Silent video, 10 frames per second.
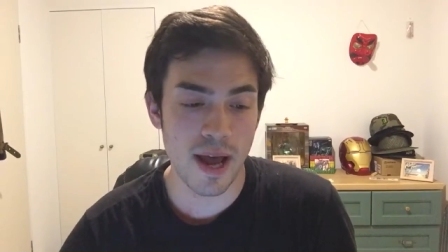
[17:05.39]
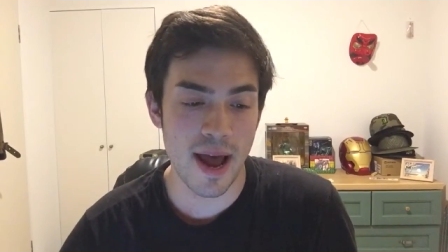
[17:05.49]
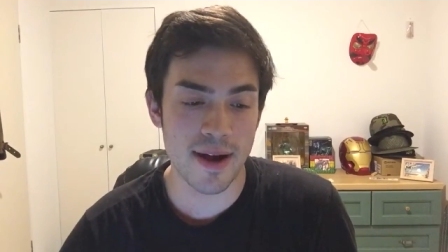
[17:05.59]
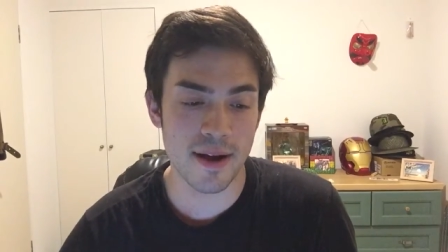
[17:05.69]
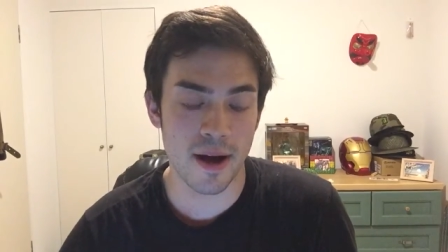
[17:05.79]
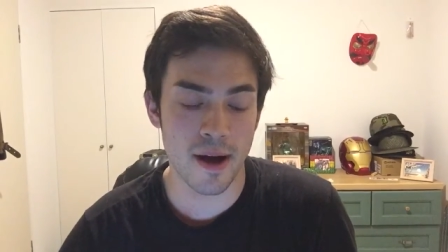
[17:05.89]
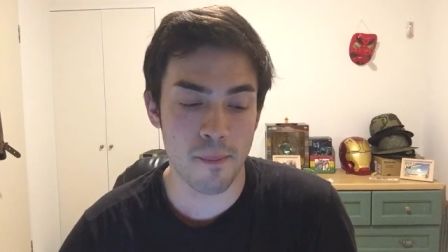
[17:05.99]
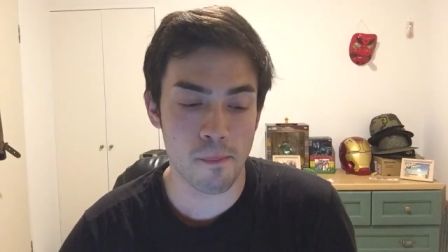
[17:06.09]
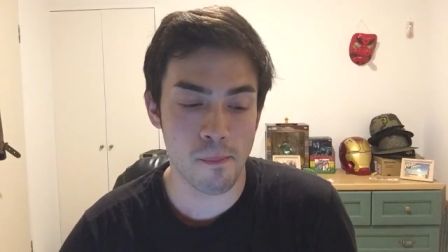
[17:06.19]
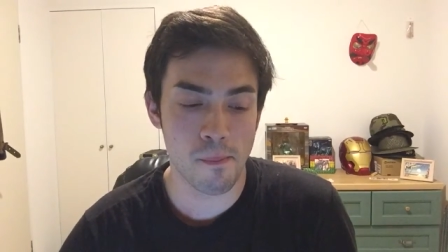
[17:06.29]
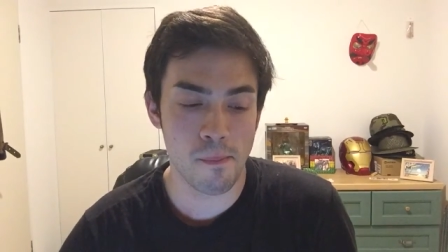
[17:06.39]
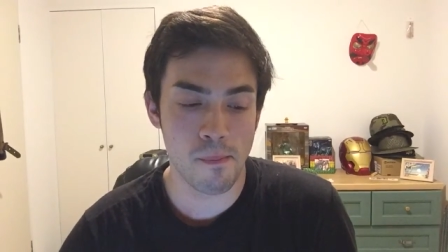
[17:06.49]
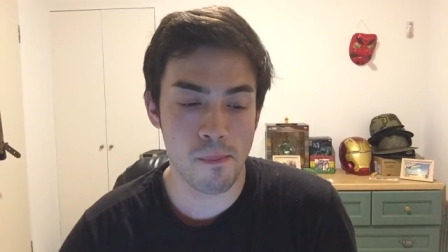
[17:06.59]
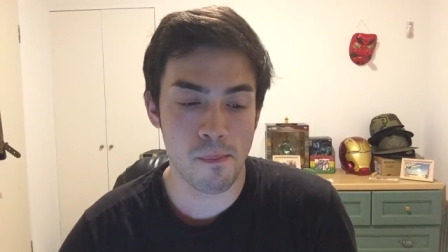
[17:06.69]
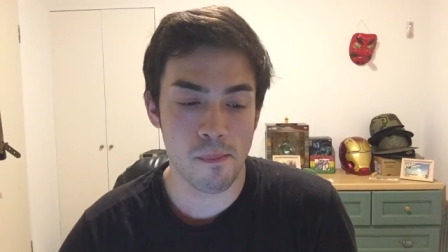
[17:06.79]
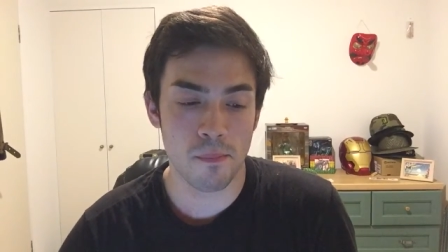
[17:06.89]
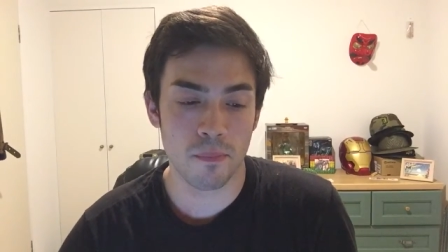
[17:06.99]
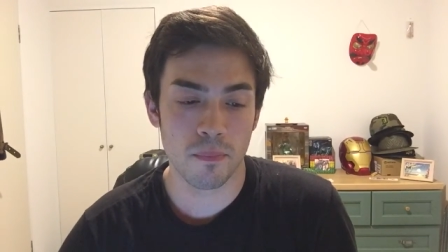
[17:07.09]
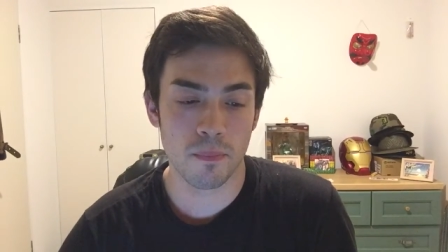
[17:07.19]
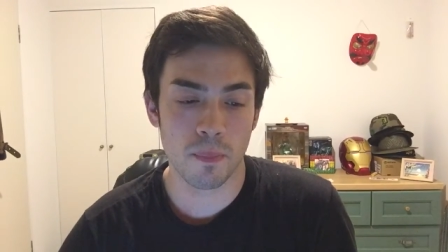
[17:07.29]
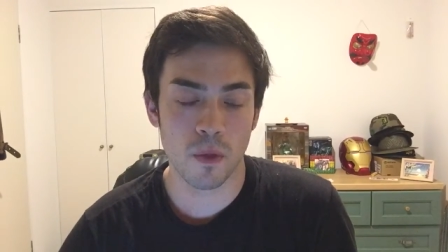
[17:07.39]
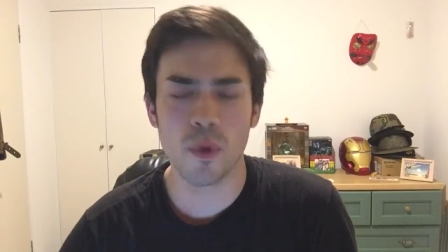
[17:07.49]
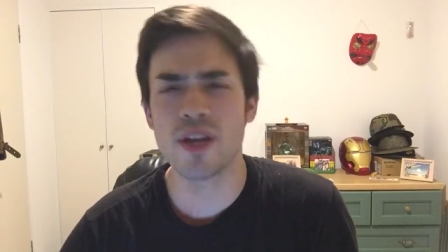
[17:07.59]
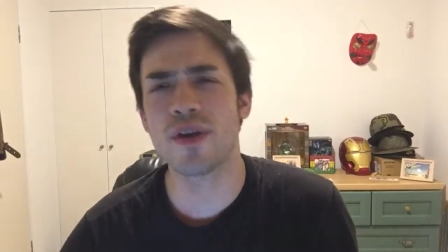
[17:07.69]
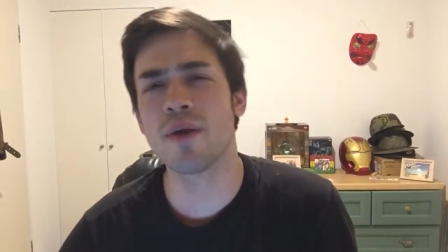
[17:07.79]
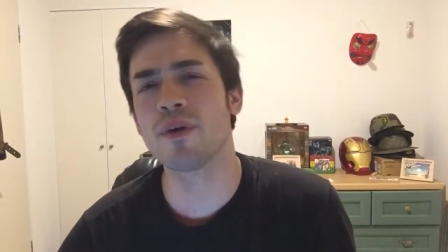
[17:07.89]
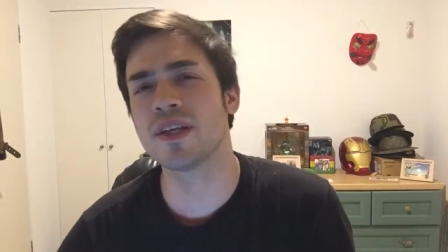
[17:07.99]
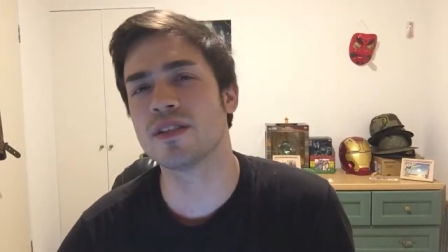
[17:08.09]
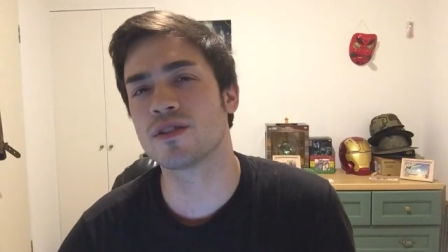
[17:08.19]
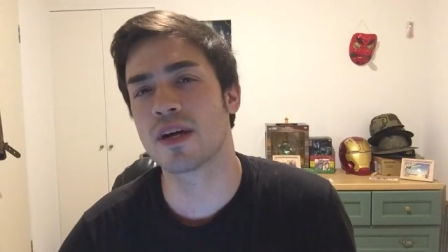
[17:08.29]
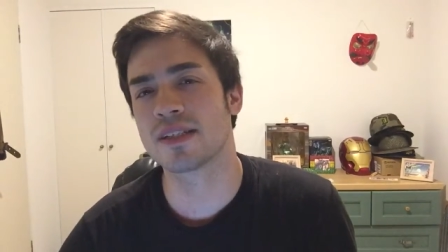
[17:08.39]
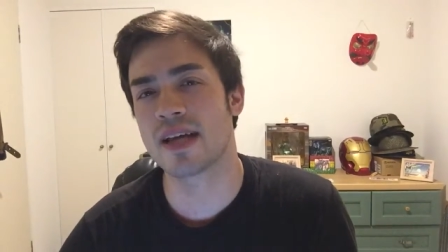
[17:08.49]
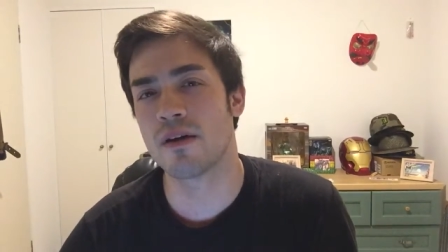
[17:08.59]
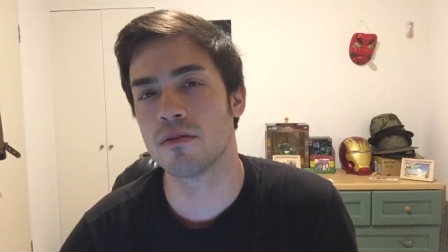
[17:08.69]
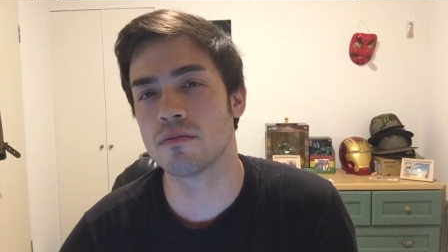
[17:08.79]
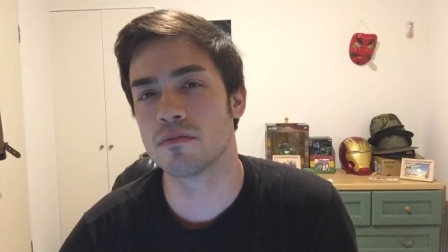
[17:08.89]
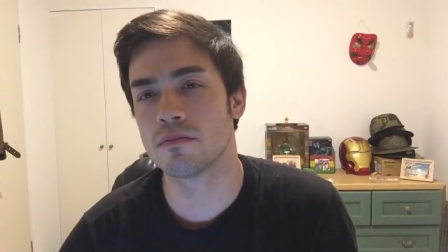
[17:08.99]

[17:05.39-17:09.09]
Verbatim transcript: And um, when you get really stressed out,